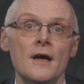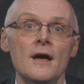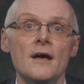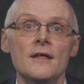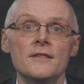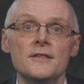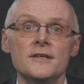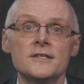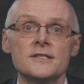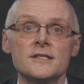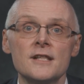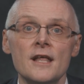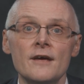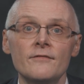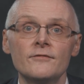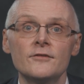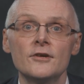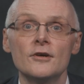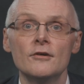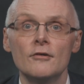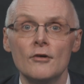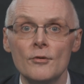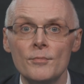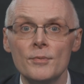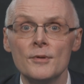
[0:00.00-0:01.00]
This left
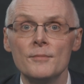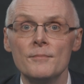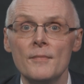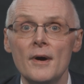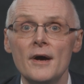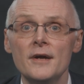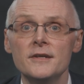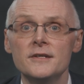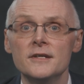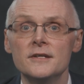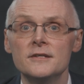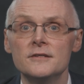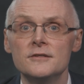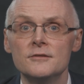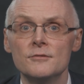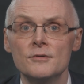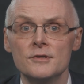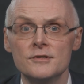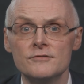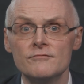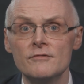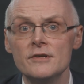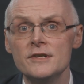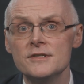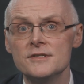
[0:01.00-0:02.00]
her open-minded to
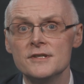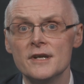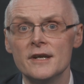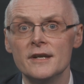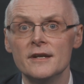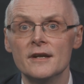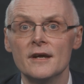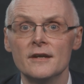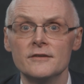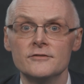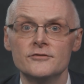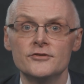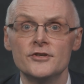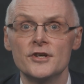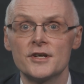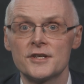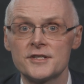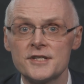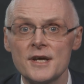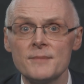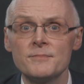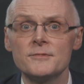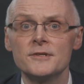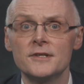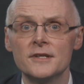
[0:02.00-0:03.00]
his reasoning, and she
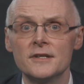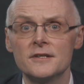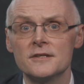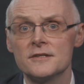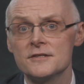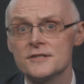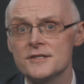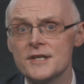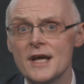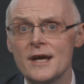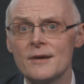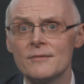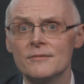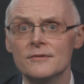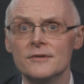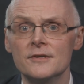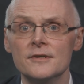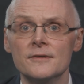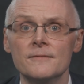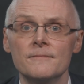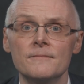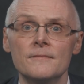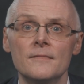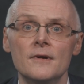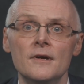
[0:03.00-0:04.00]
accepted it as sound.
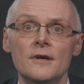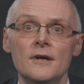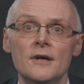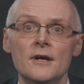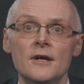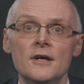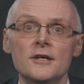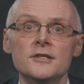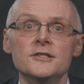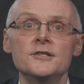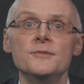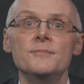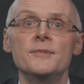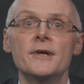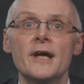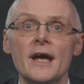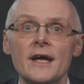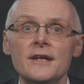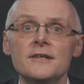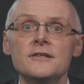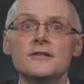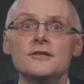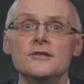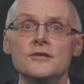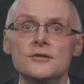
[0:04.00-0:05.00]
She
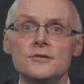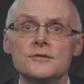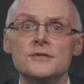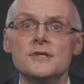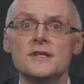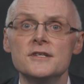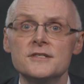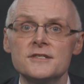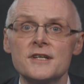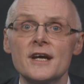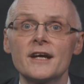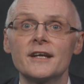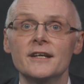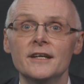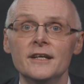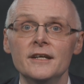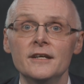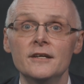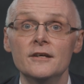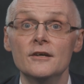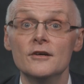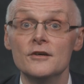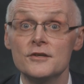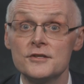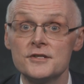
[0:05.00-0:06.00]
began to use his
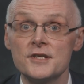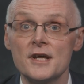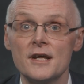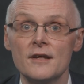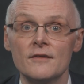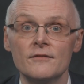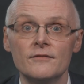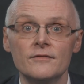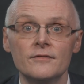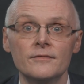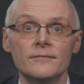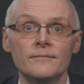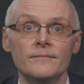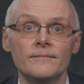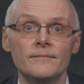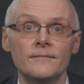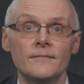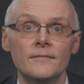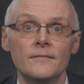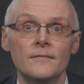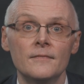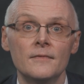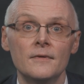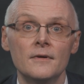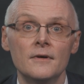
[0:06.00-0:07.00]
technique herself.
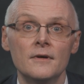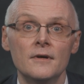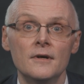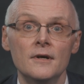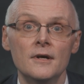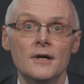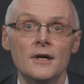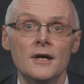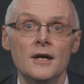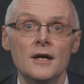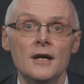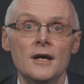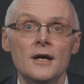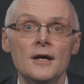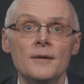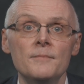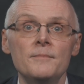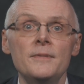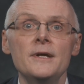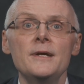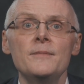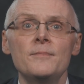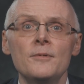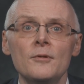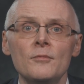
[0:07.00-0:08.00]

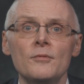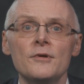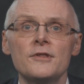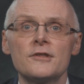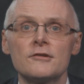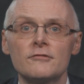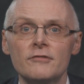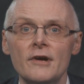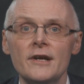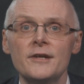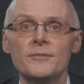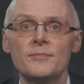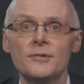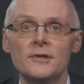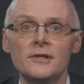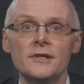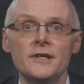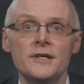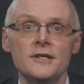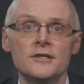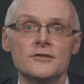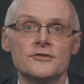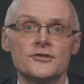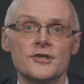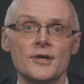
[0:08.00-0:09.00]
People with credible
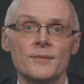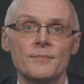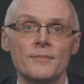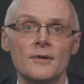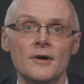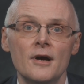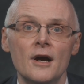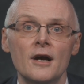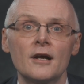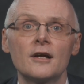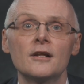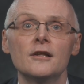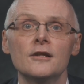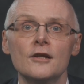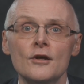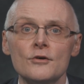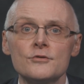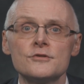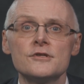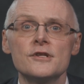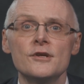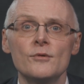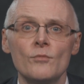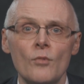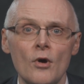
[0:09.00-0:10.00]
leadership are
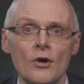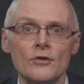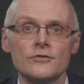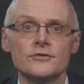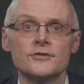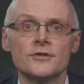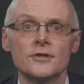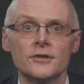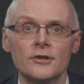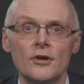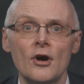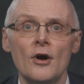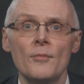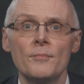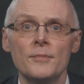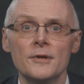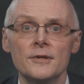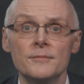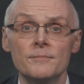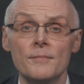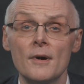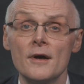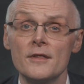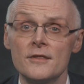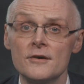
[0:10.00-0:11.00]
closely watched and
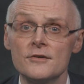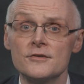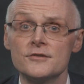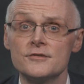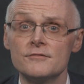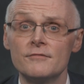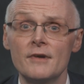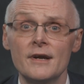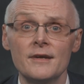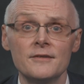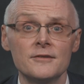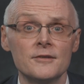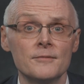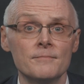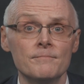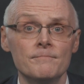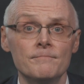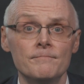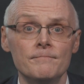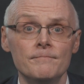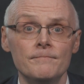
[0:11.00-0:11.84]
copied by those around them.